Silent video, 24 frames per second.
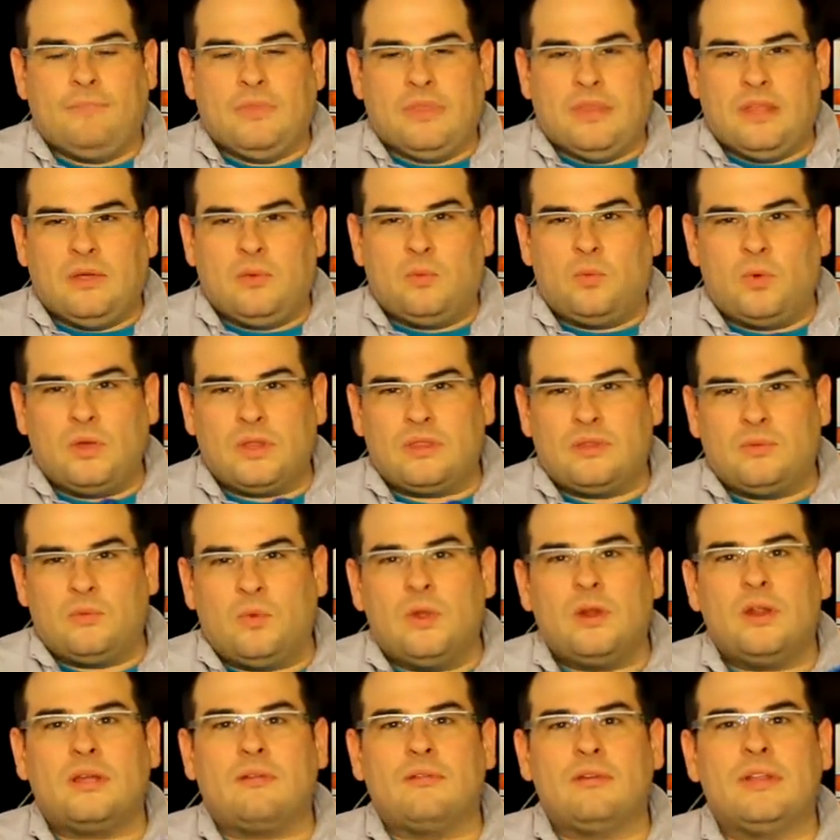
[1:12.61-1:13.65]
Now what
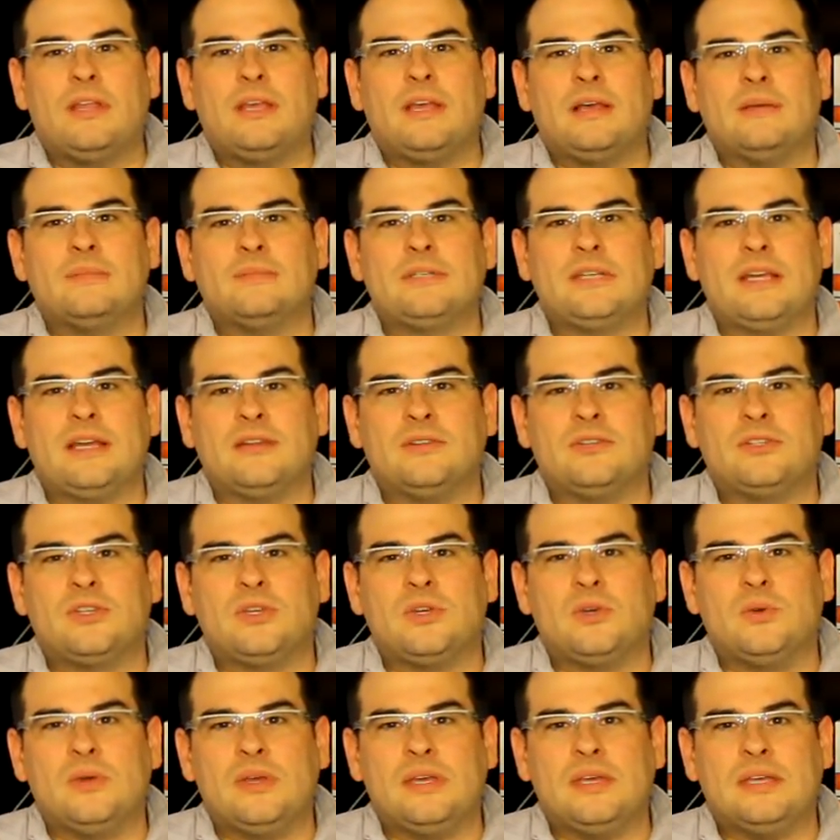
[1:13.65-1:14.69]
it really comes down
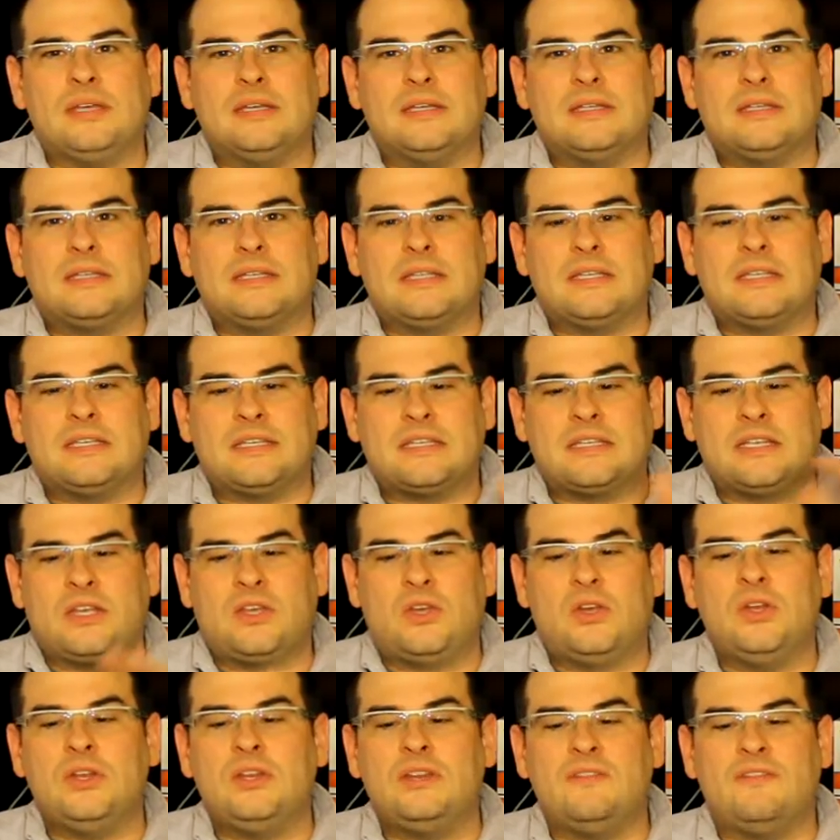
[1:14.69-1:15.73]
to is this is a
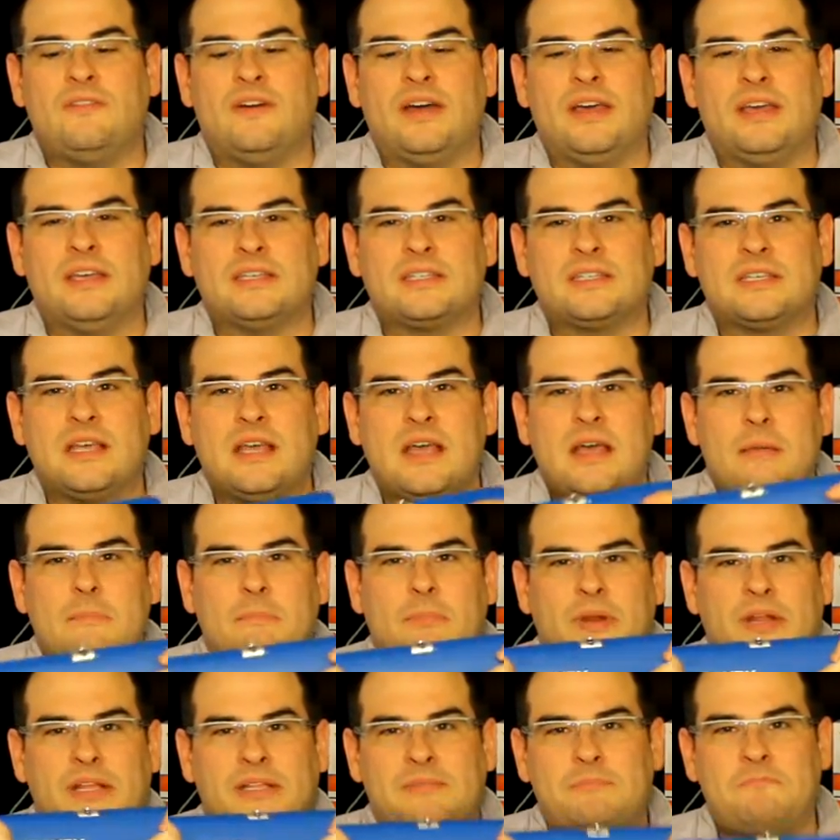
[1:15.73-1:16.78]
good device,
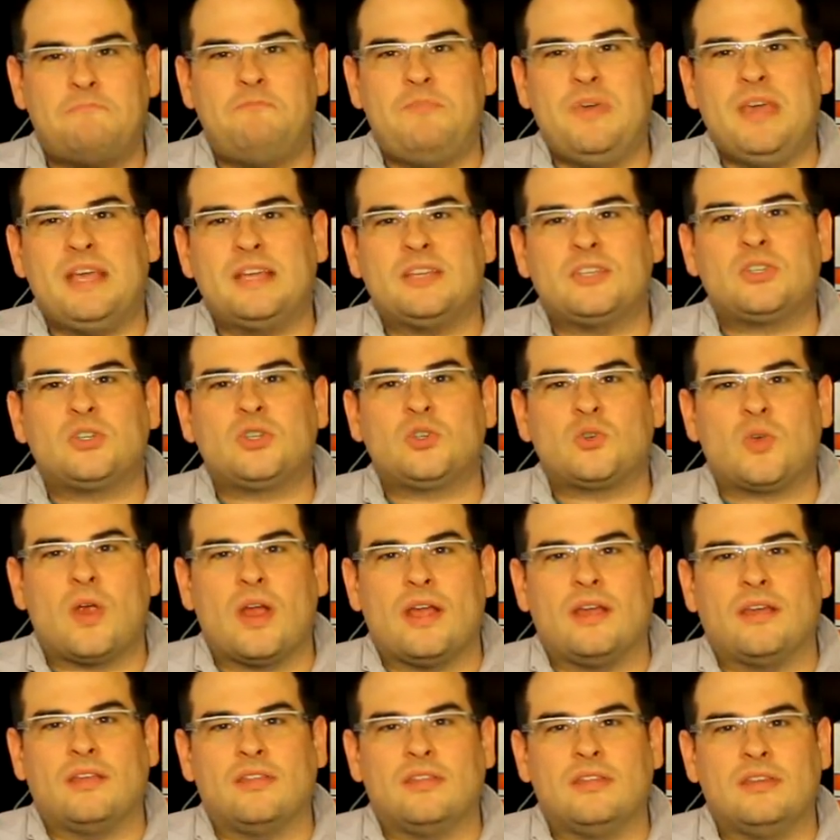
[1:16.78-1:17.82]
but its biggest
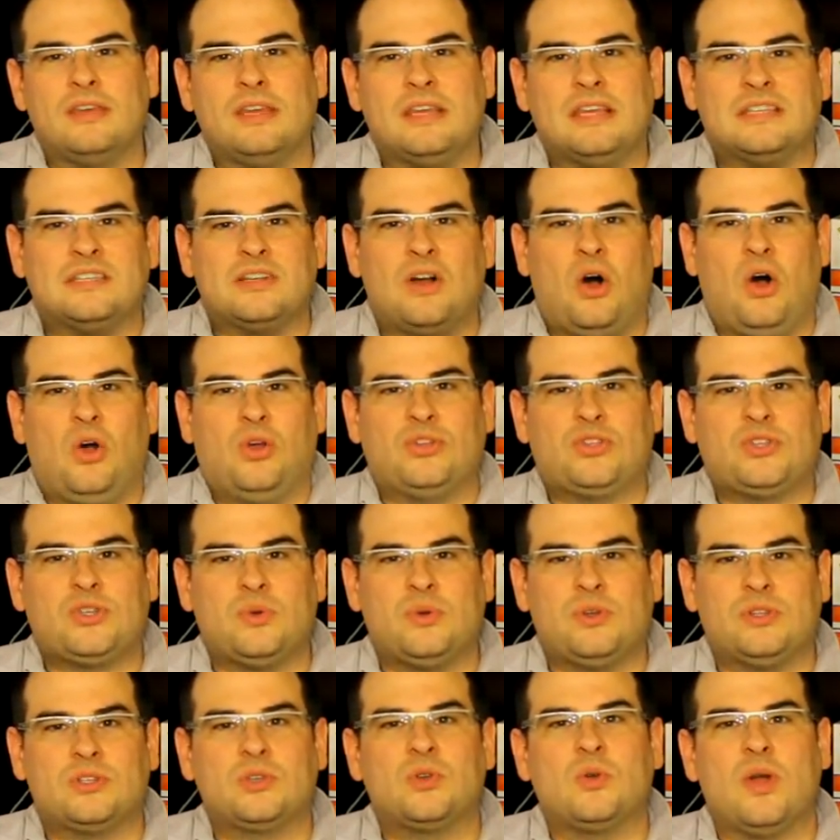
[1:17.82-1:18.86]
strength is also
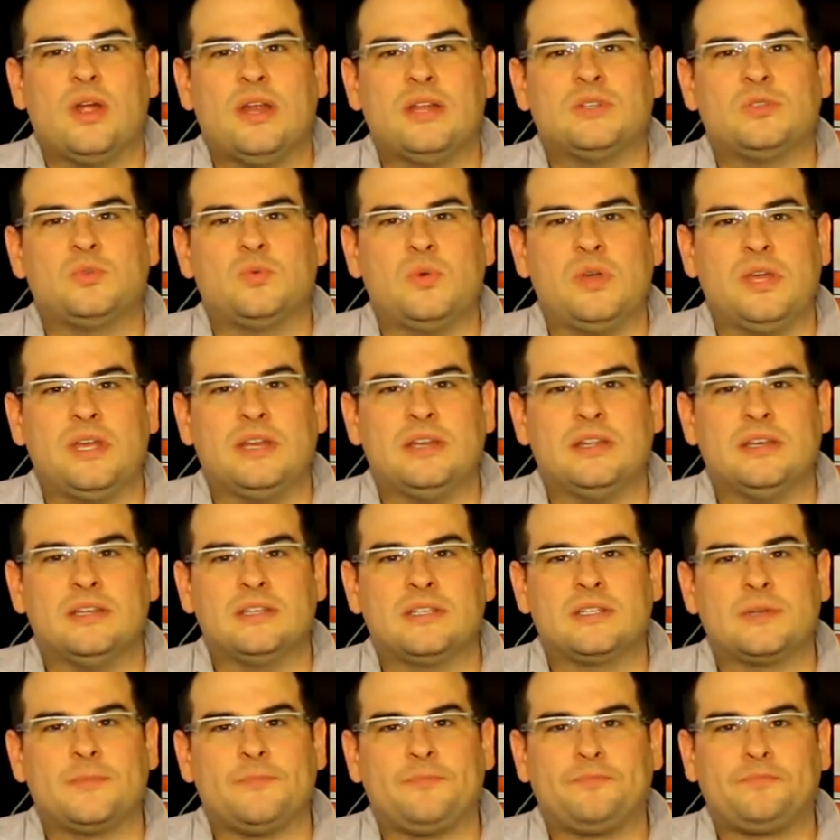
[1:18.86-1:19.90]
its greatest weakness.